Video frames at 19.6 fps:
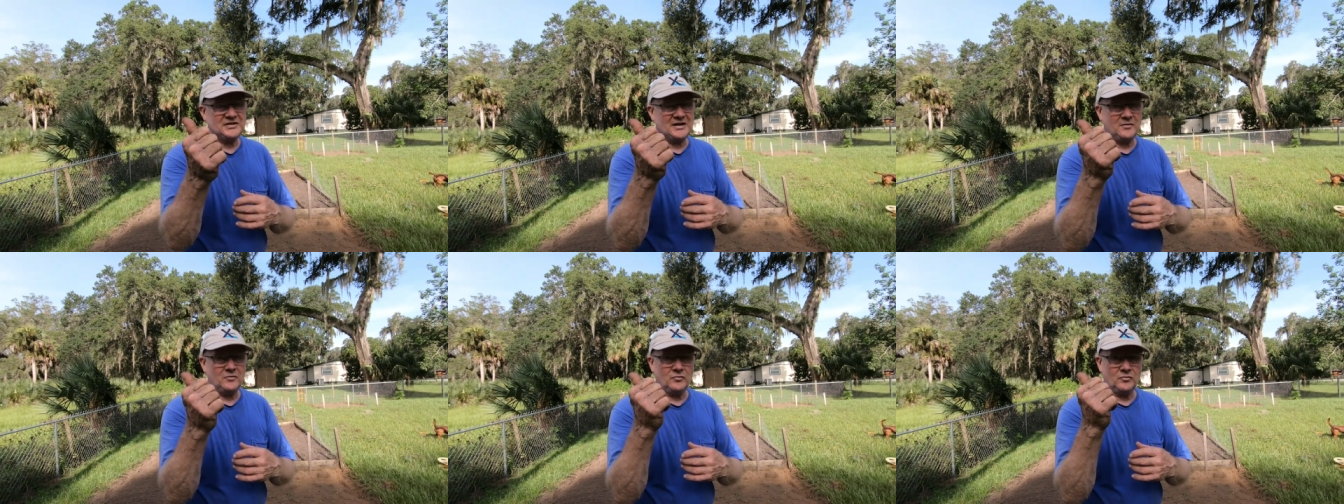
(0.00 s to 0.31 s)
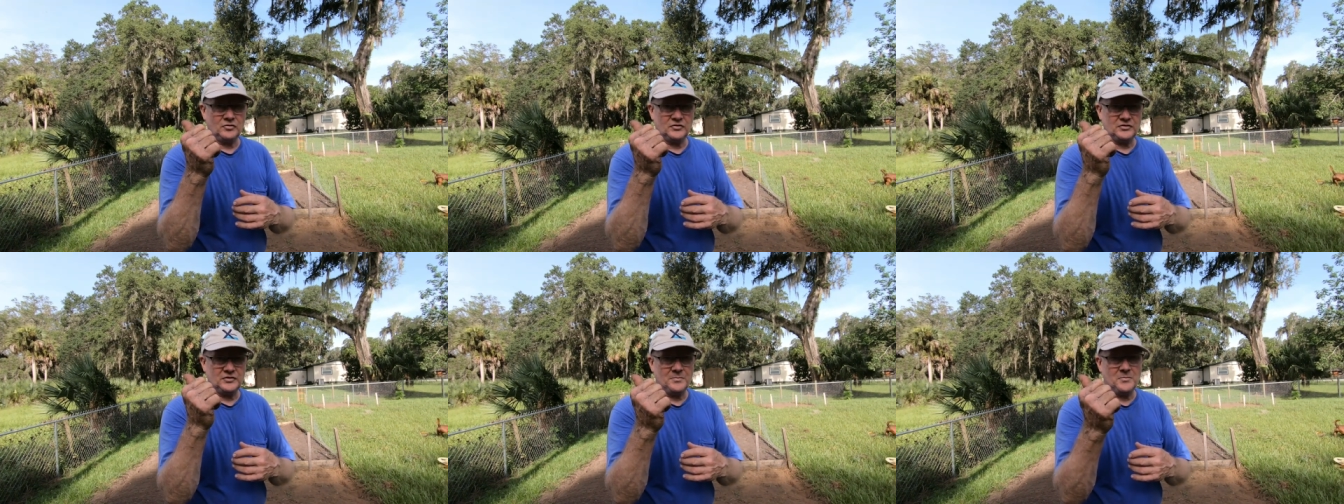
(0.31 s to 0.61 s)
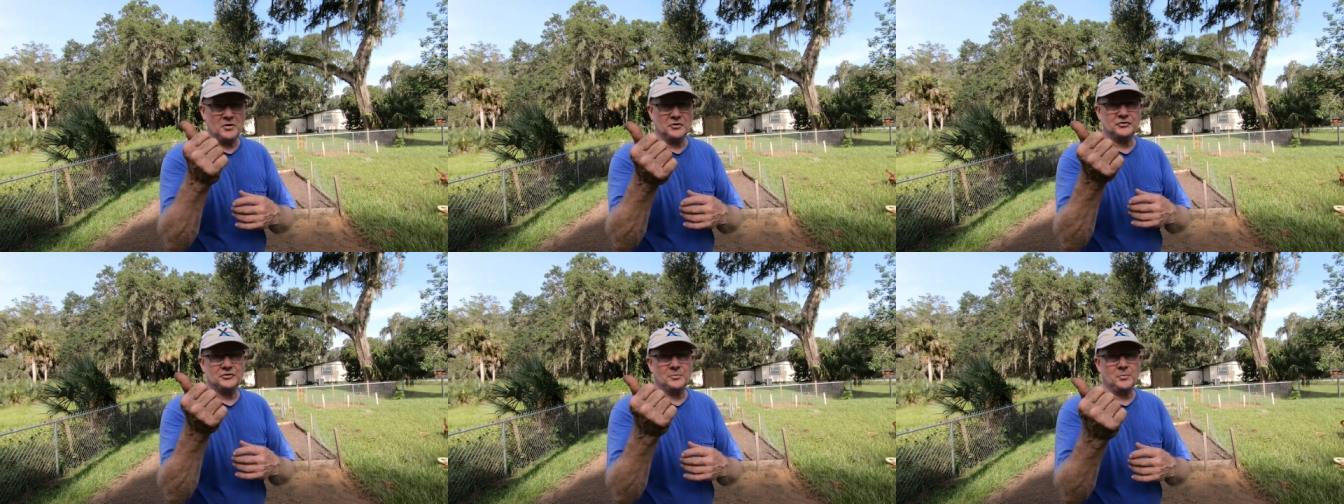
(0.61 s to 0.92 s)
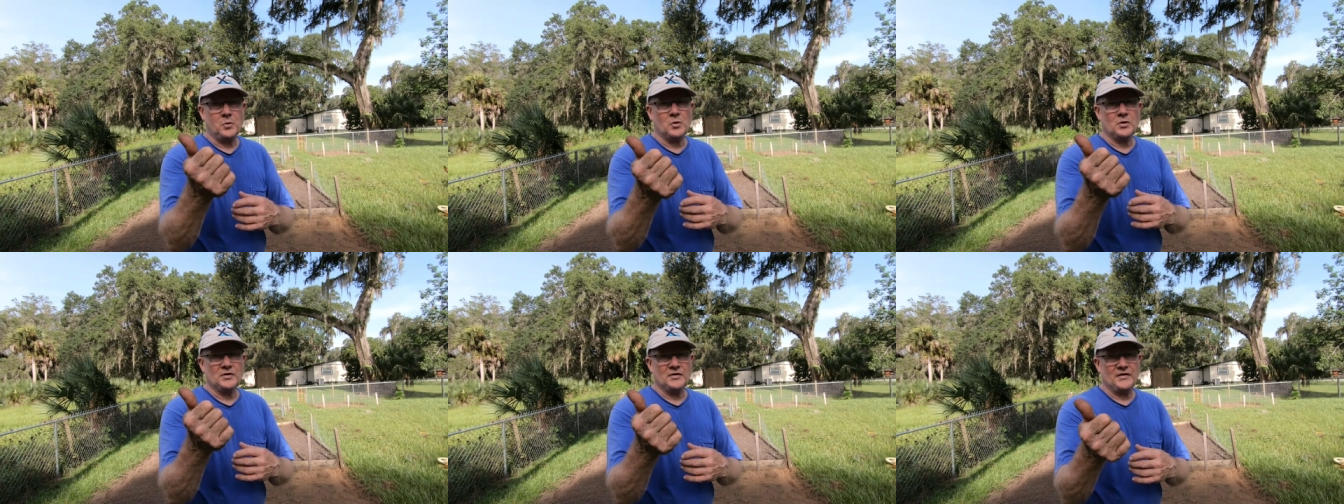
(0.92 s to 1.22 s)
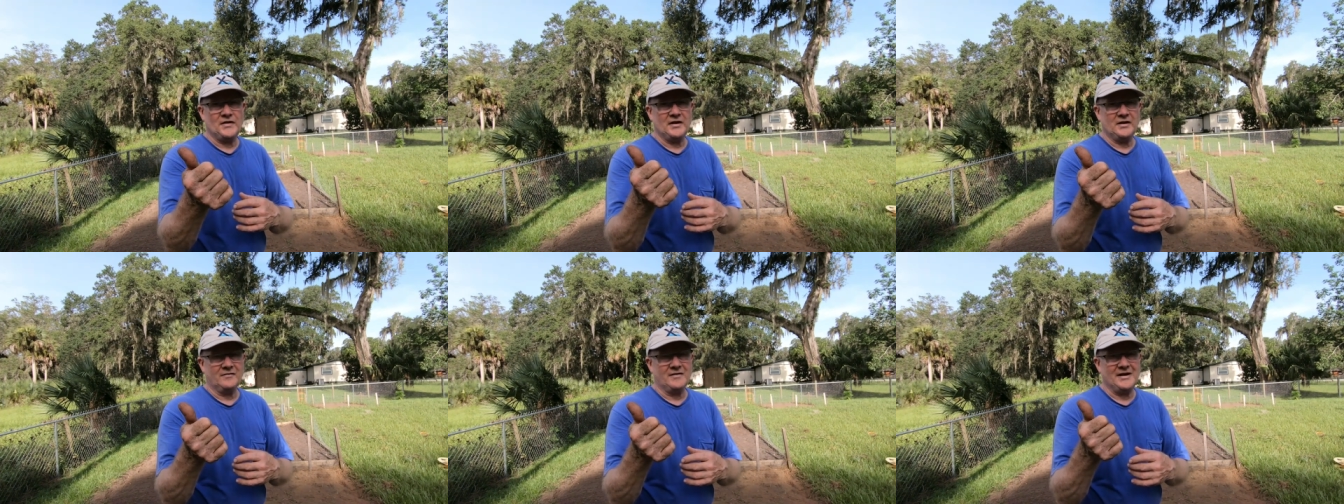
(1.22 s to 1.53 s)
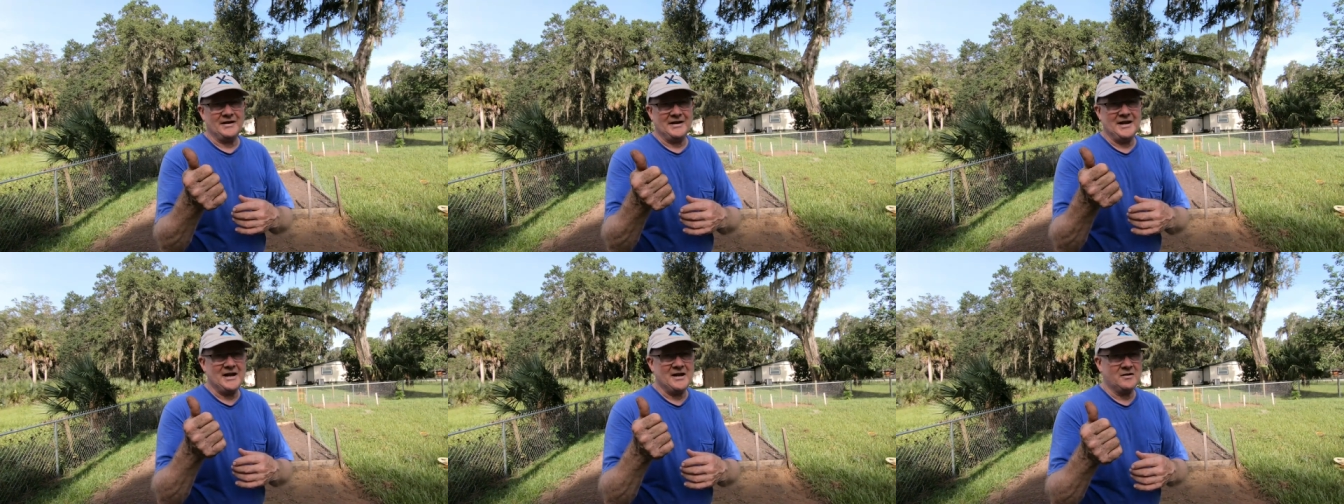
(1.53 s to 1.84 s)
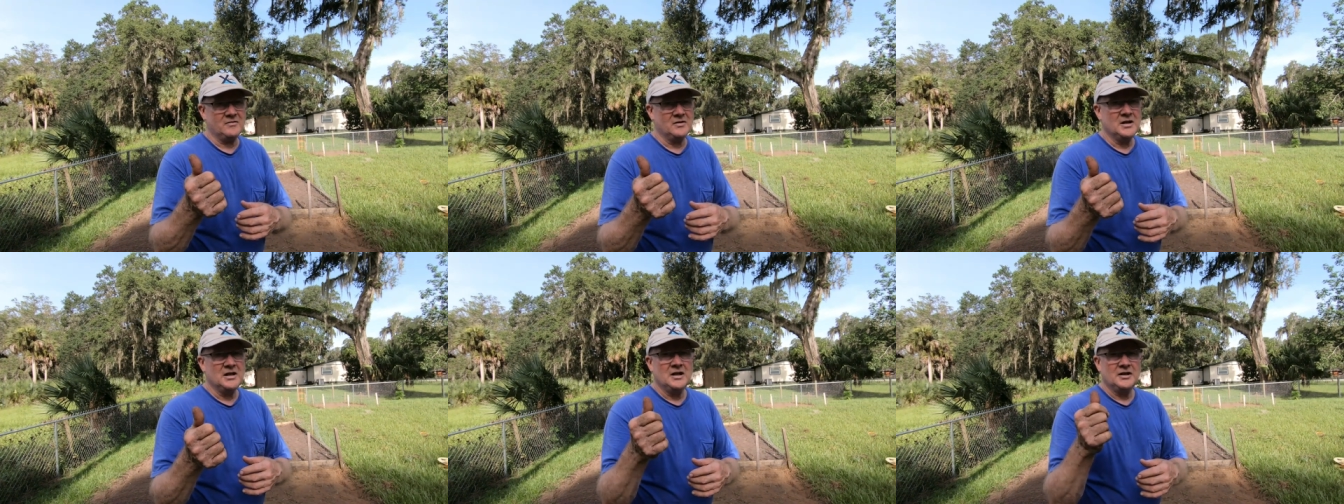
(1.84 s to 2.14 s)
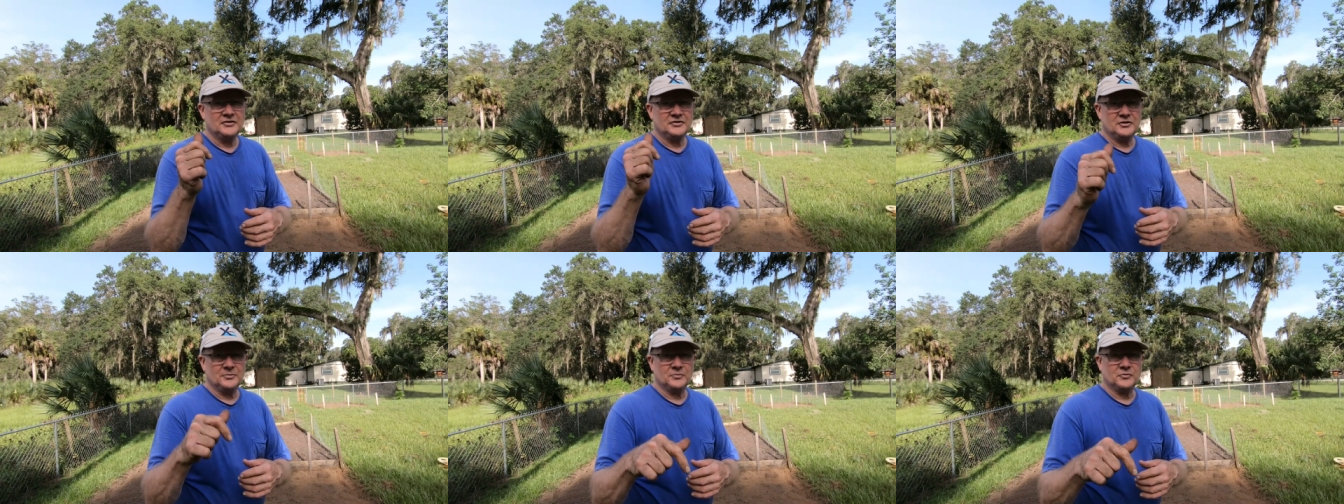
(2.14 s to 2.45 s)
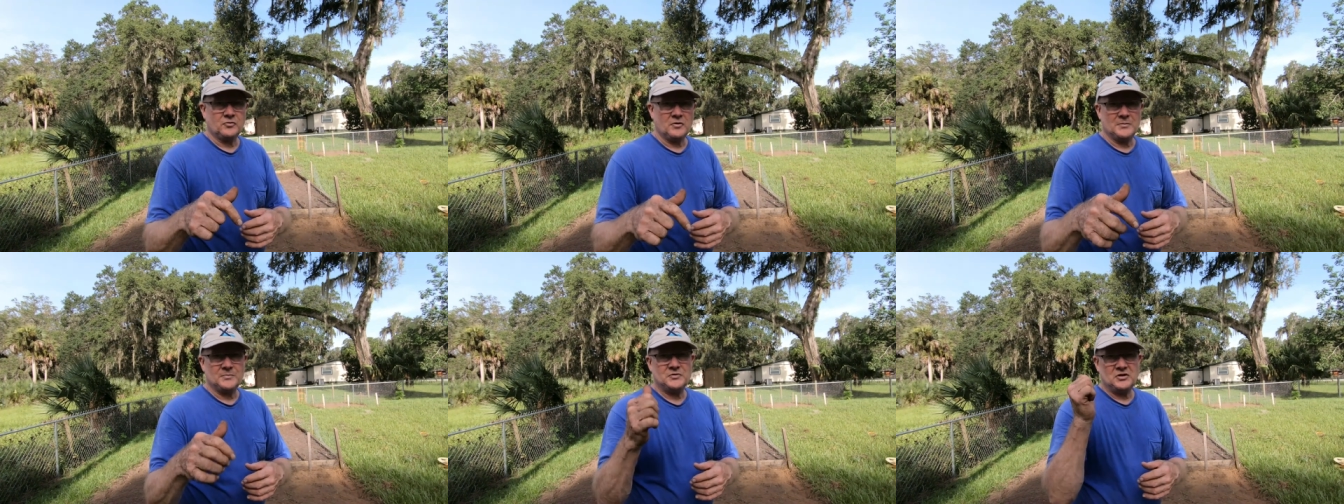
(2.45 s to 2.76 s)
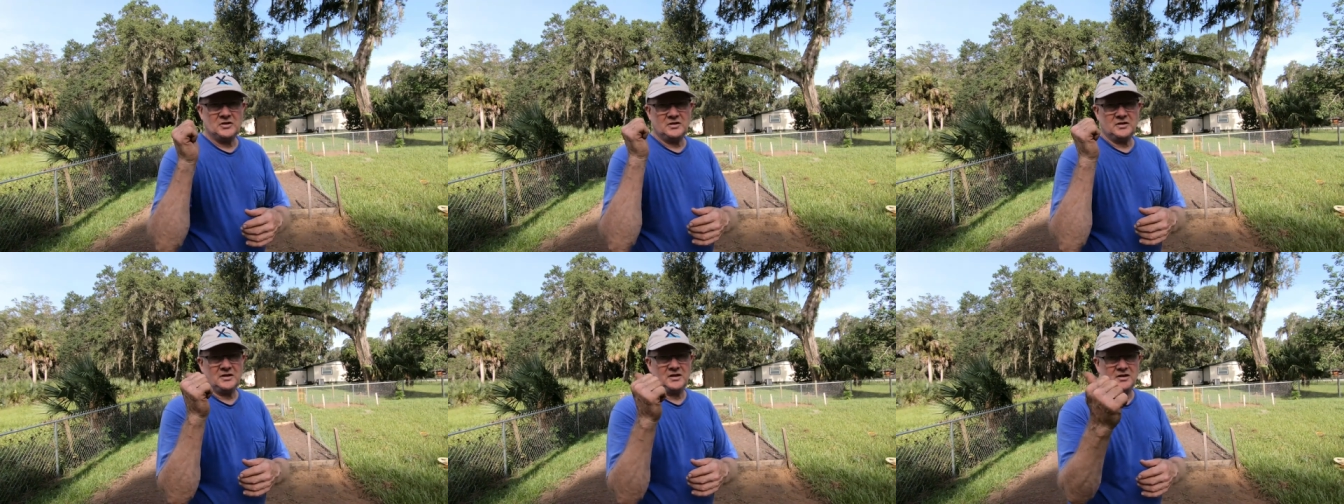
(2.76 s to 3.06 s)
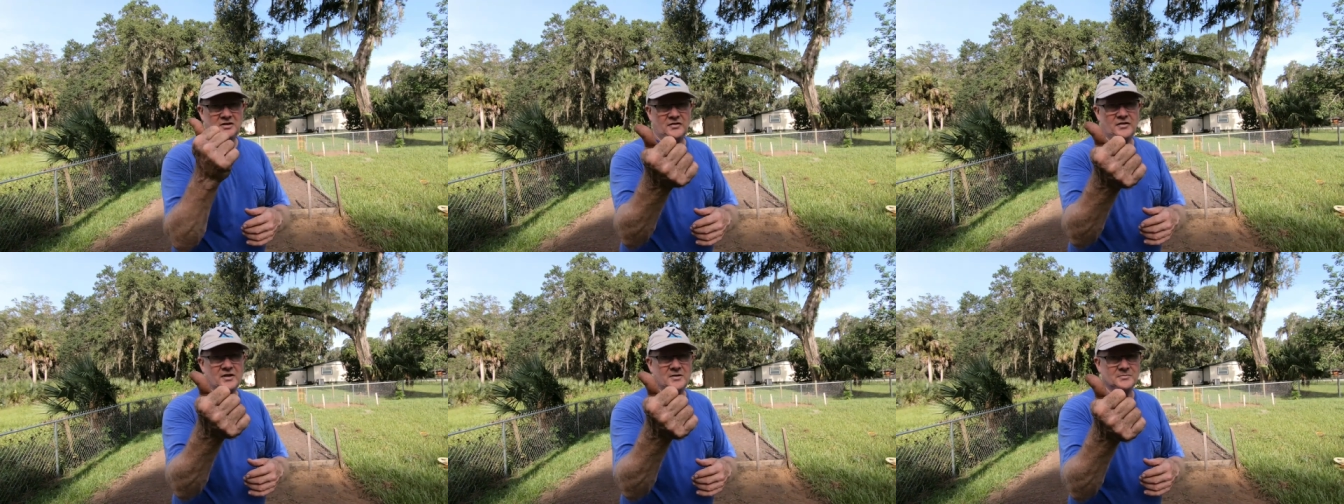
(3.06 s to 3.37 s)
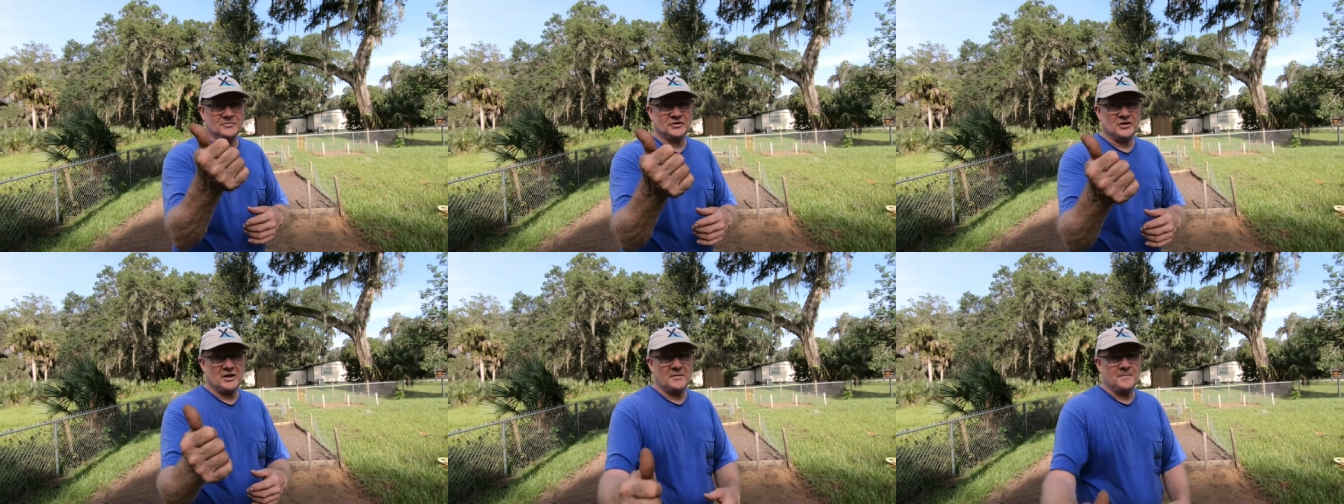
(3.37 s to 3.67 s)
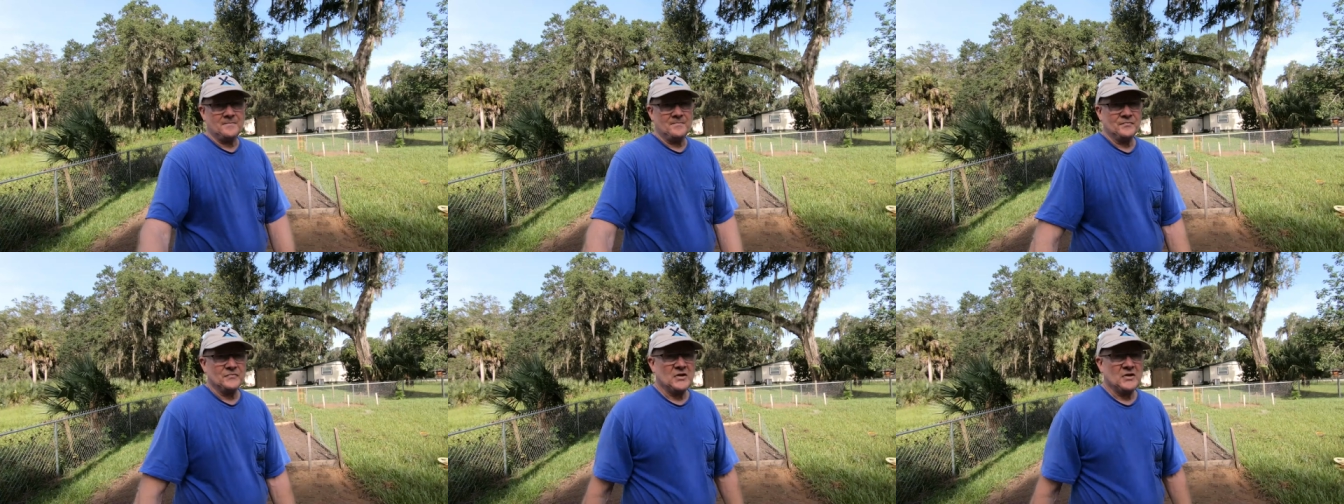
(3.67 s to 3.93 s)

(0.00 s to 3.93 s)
It's the most important thing right now. Subscription and thumbs up.